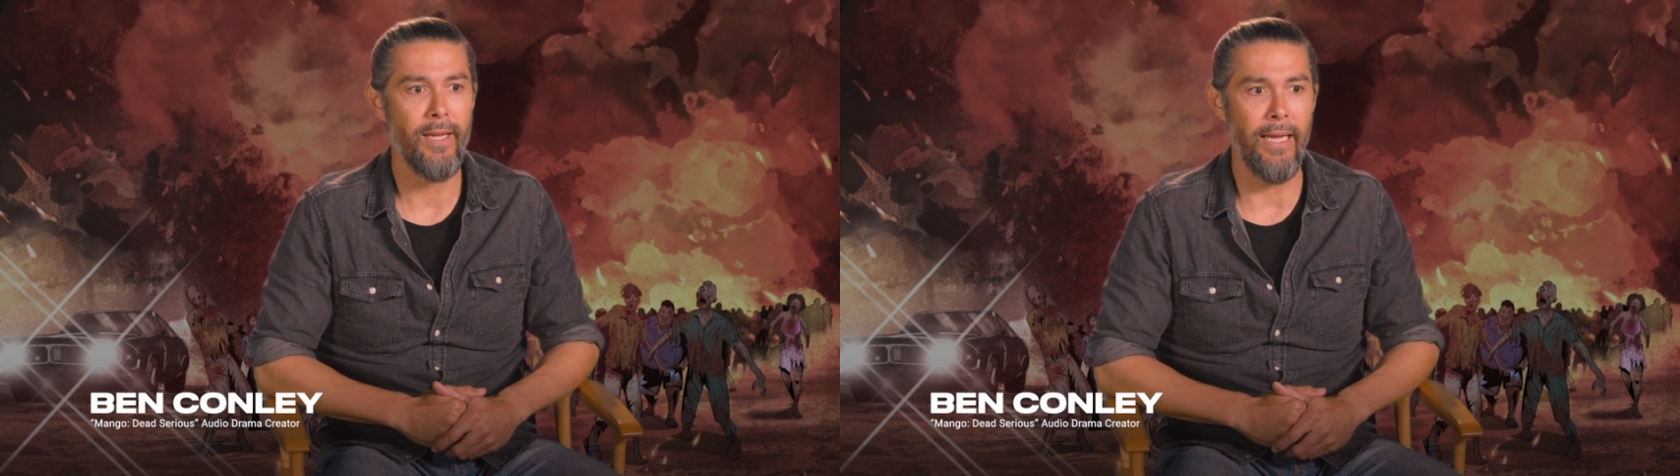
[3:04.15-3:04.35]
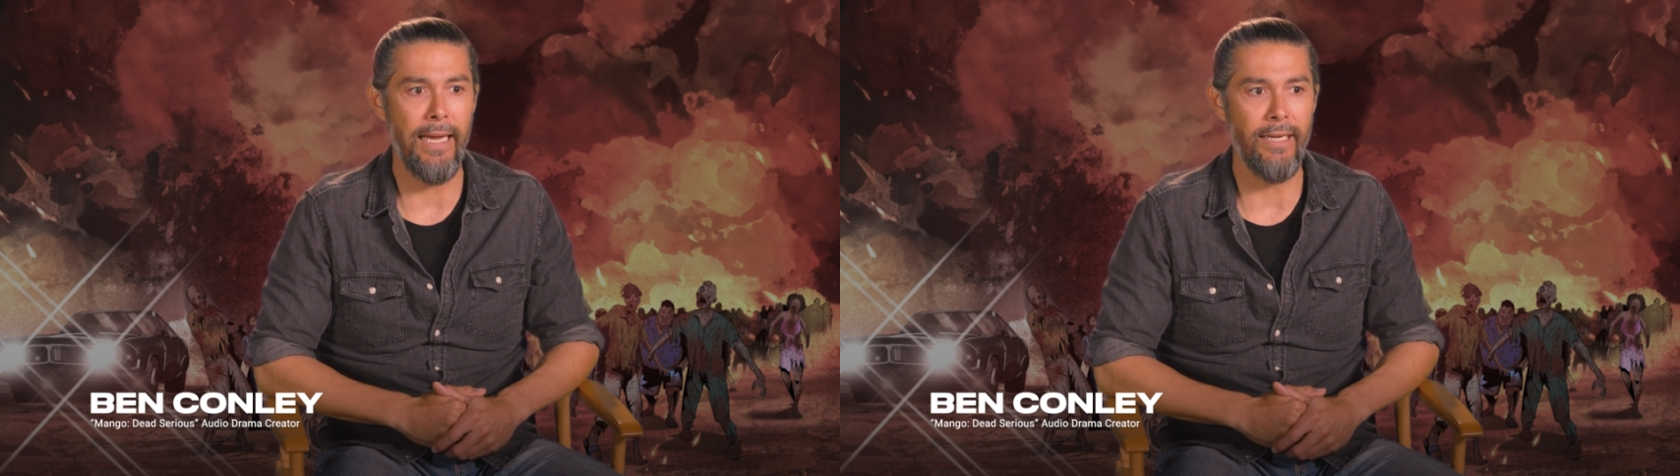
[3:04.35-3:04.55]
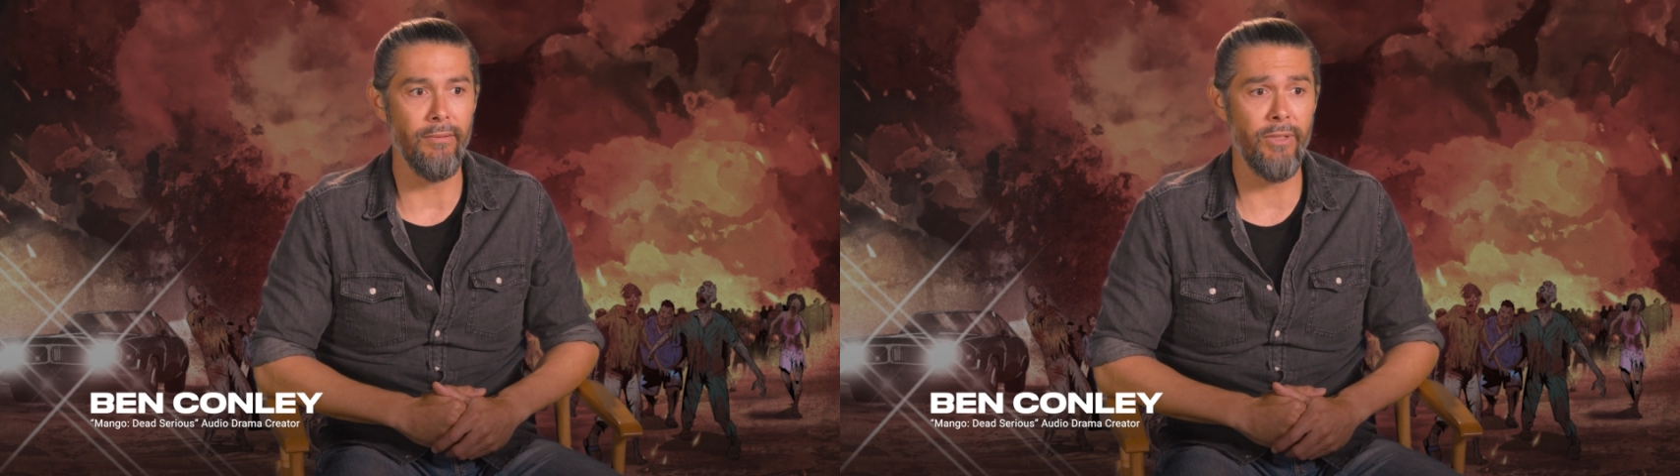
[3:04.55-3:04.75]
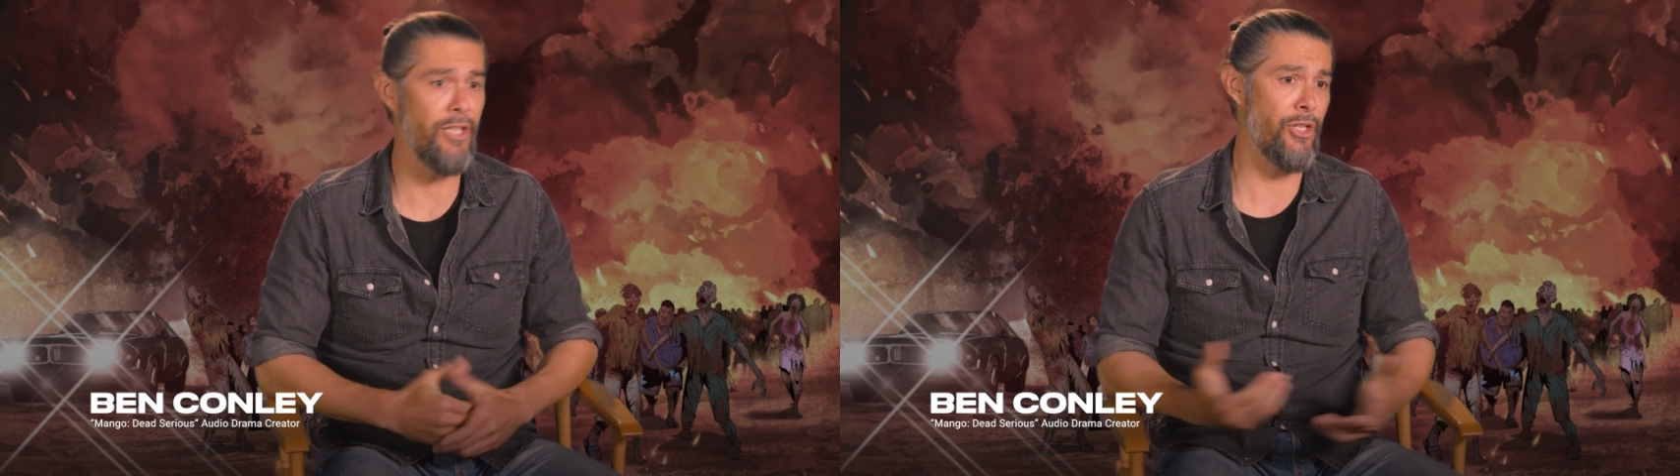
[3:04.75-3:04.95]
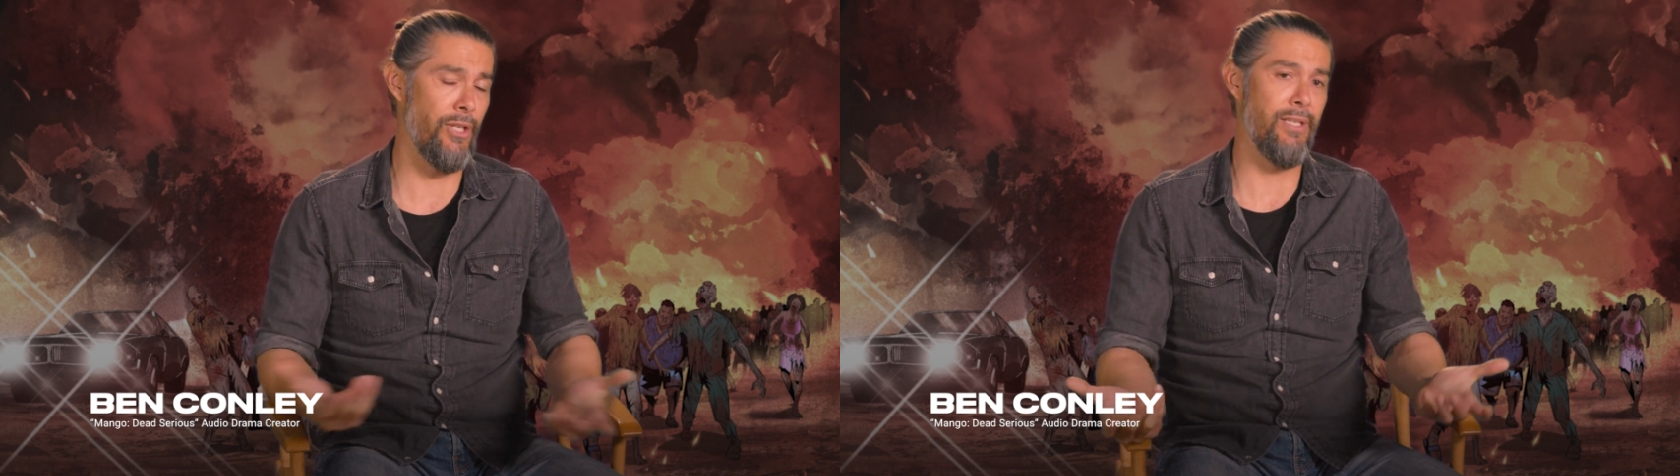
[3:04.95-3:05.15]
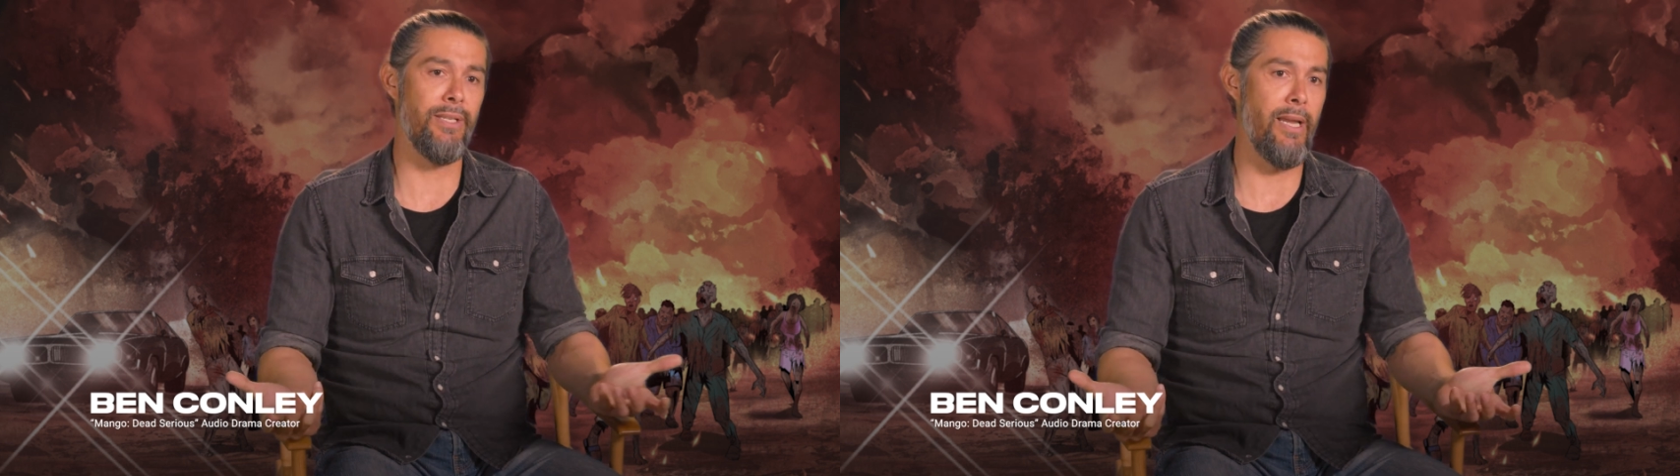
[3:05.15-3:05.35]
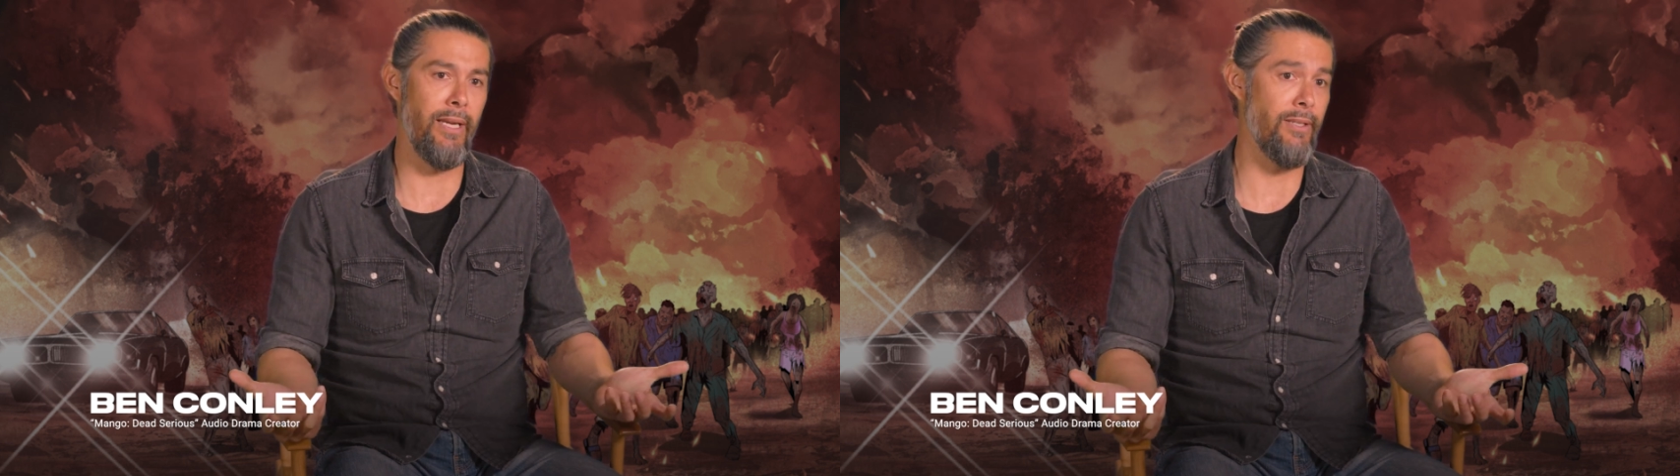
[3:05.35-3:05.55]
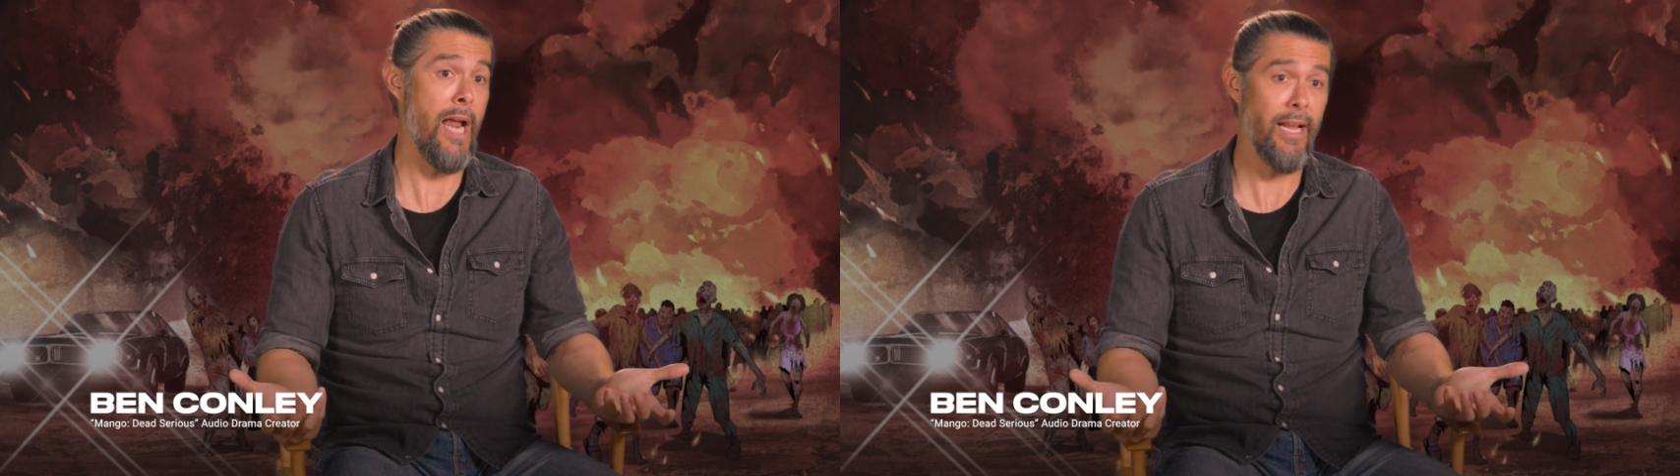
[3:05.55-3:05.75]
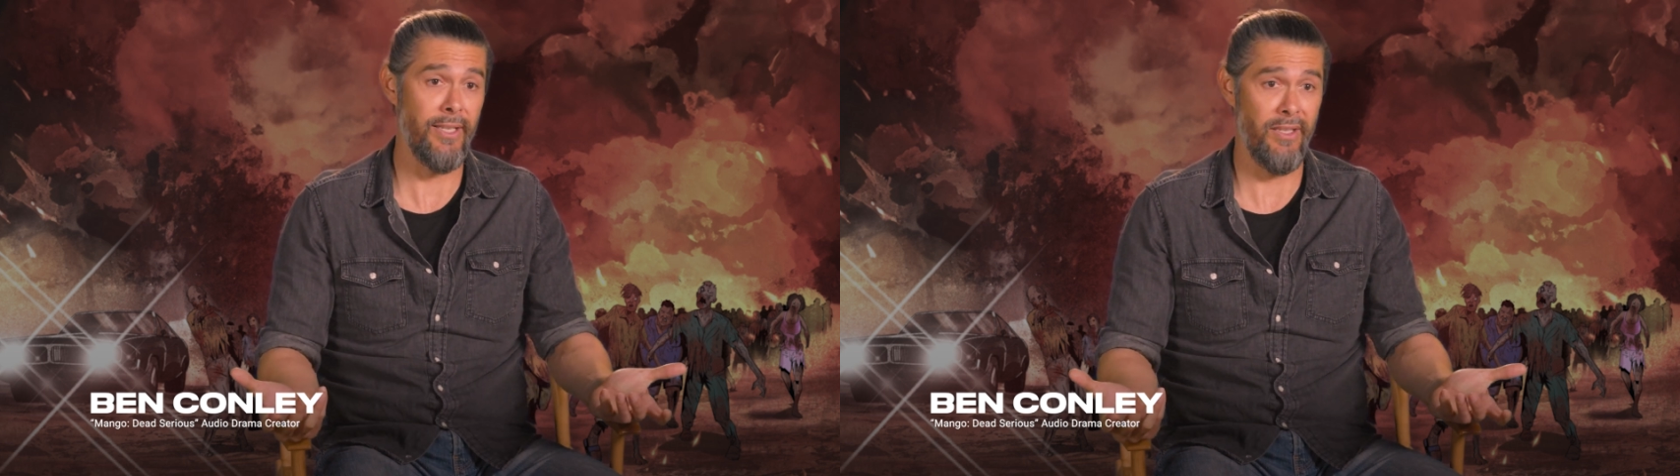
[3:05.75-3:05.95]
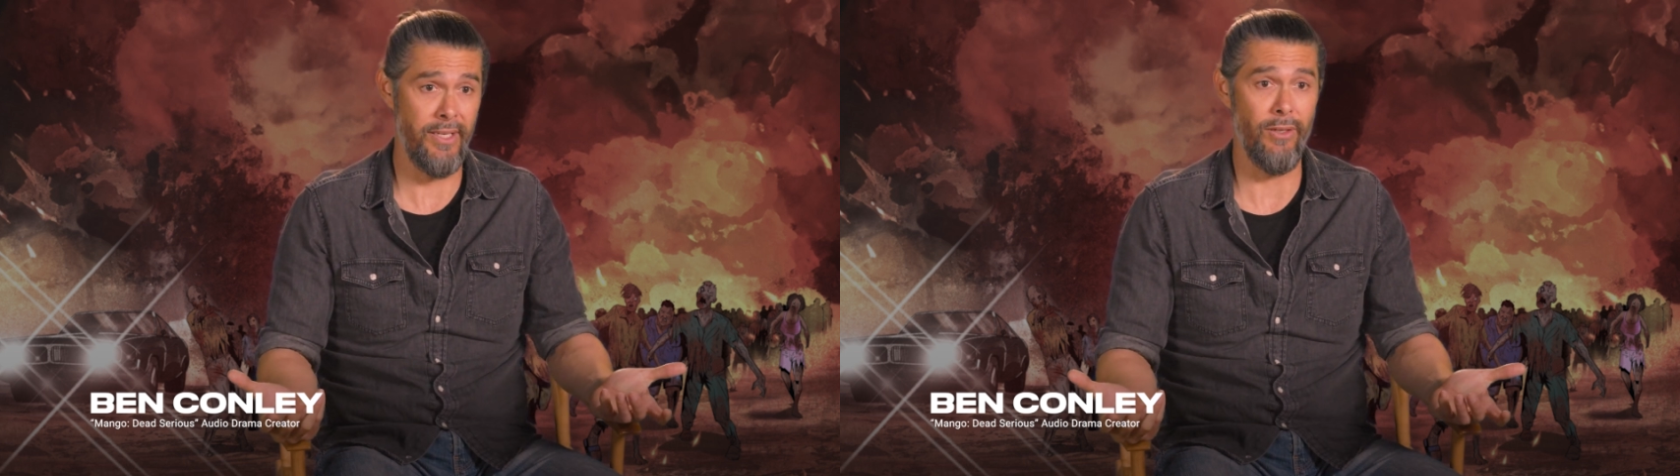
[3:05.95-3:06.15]
And Keishia is not
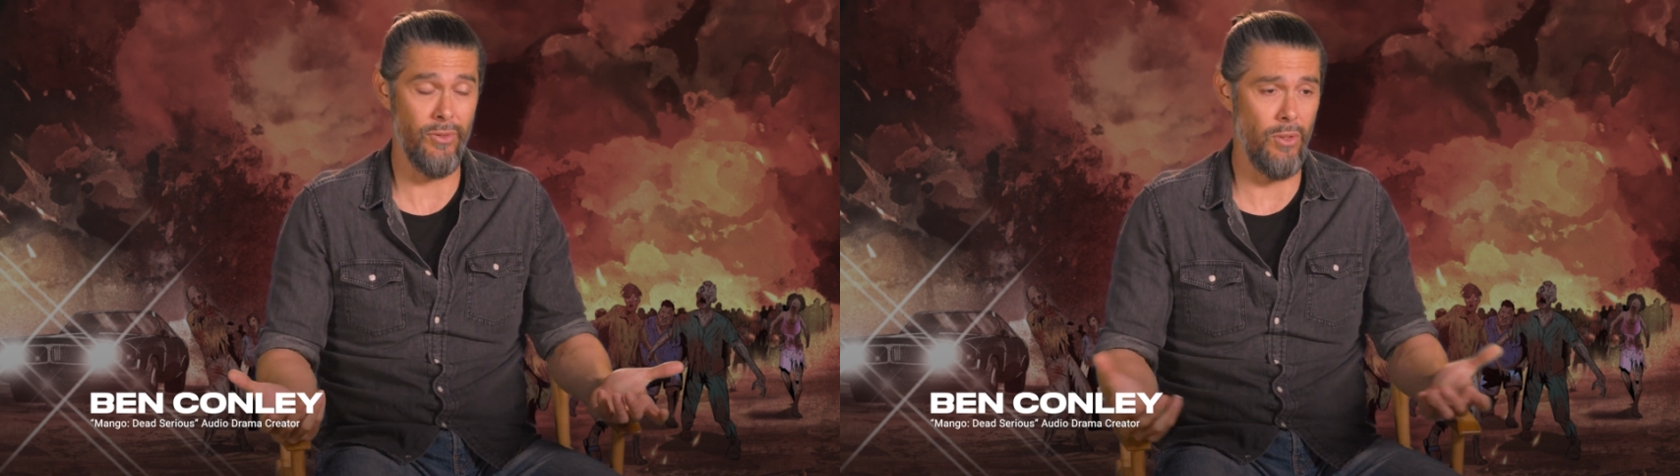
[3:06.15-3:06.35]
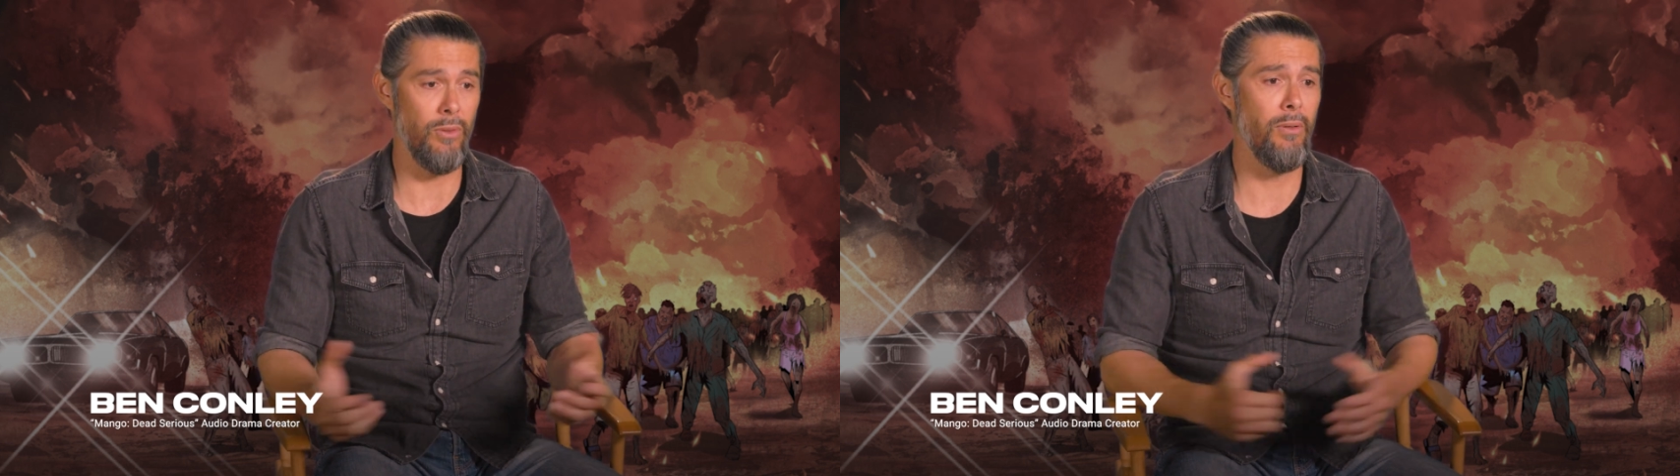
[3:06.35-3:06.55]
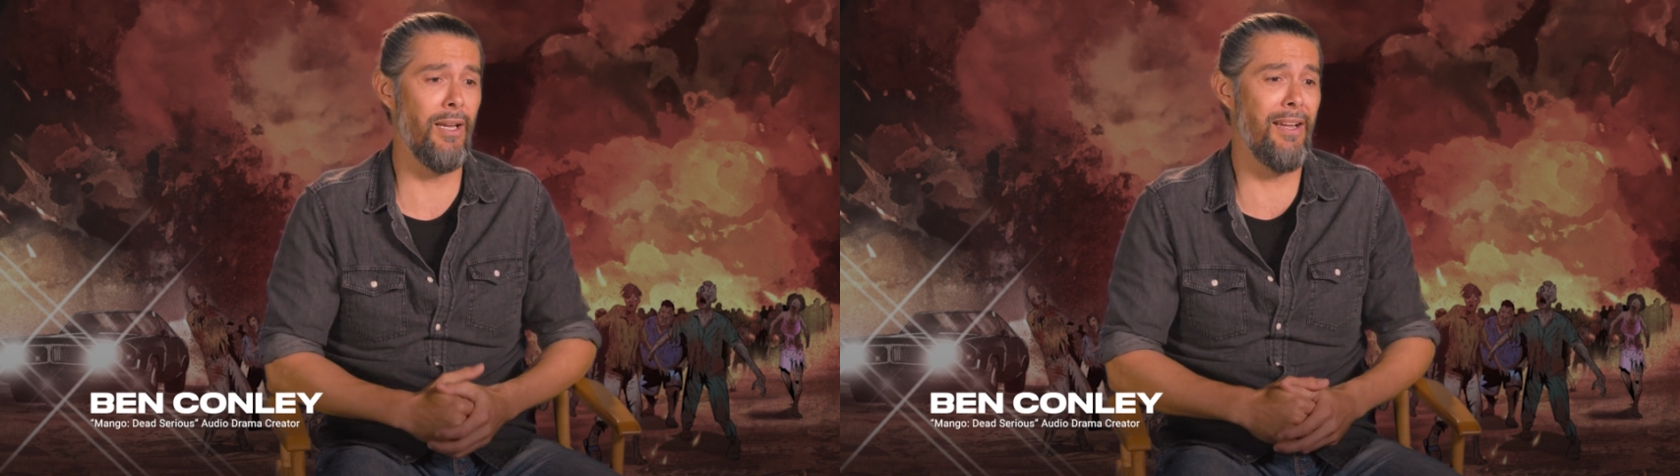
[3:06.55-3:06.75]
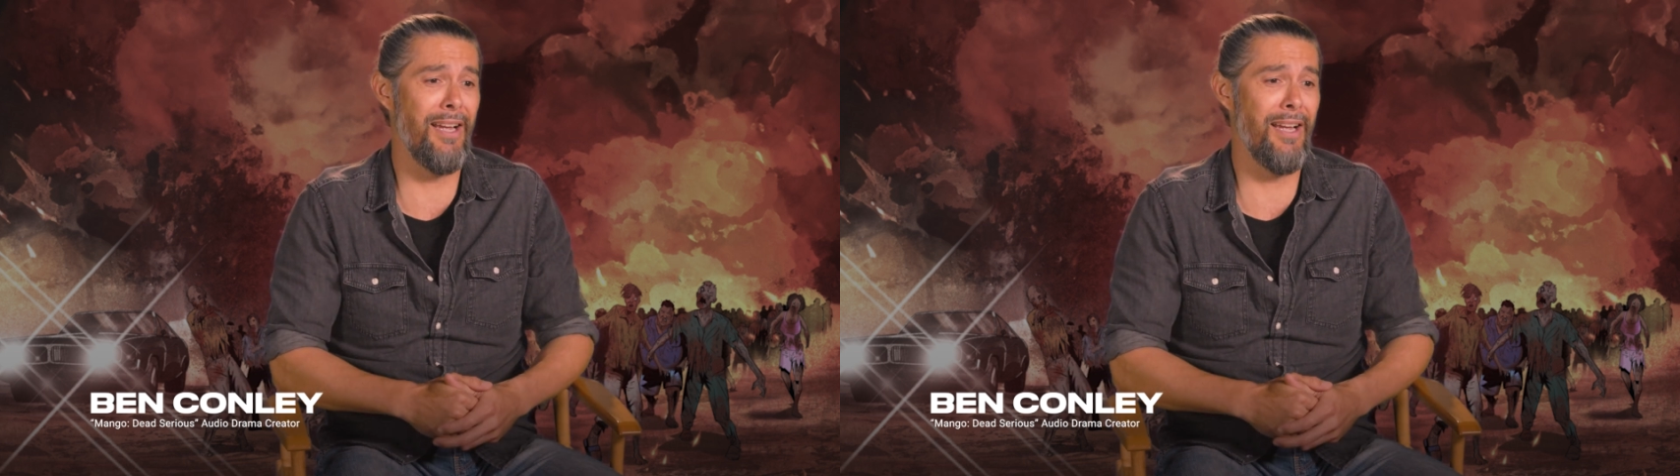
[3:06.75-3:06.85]
60 years old.